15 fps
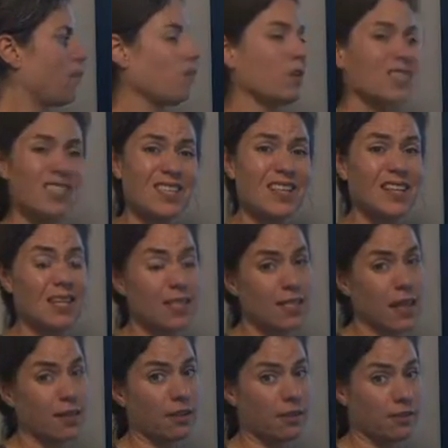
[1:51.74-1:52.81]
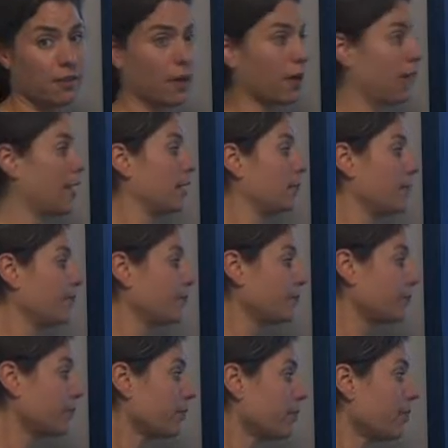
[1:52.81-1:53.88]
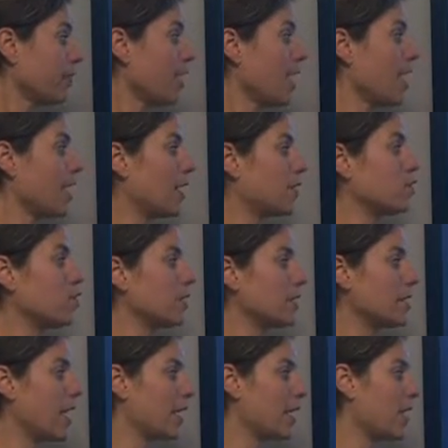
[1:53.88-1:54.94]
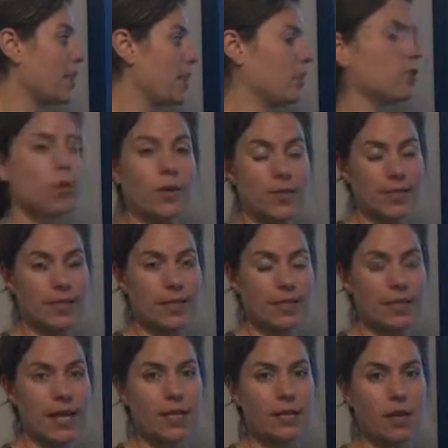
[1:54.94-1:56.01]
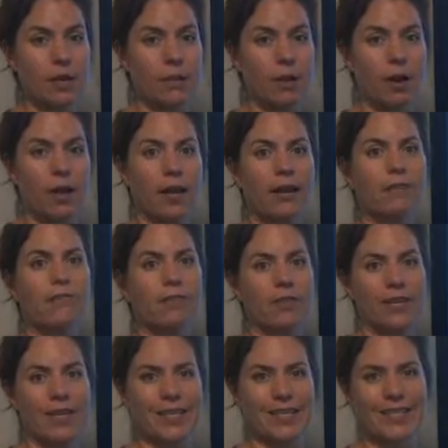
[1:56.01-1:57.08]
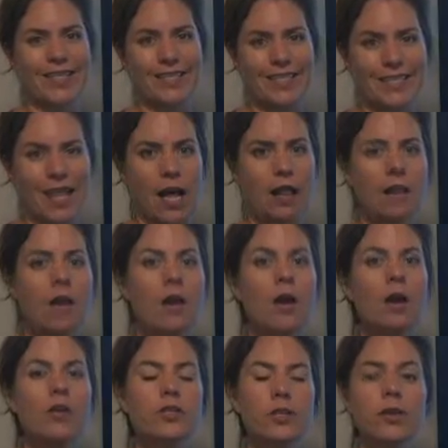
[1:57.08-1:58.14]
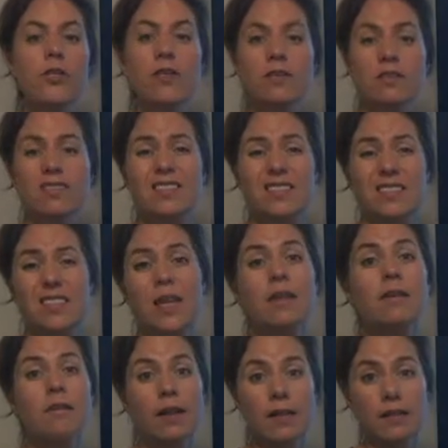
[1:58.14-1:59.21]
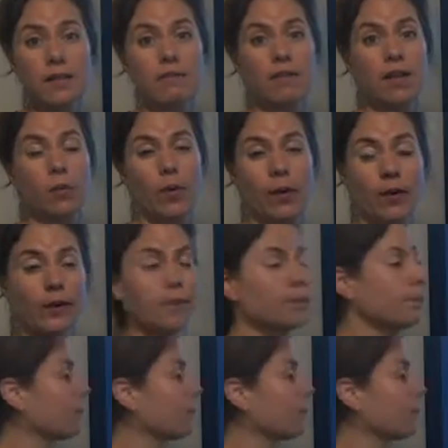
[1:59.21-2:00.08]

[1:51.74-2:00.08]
we're still in a seller's market, and it's only taking about 26 days on market for things to sell. So things are still selling relatively quickly.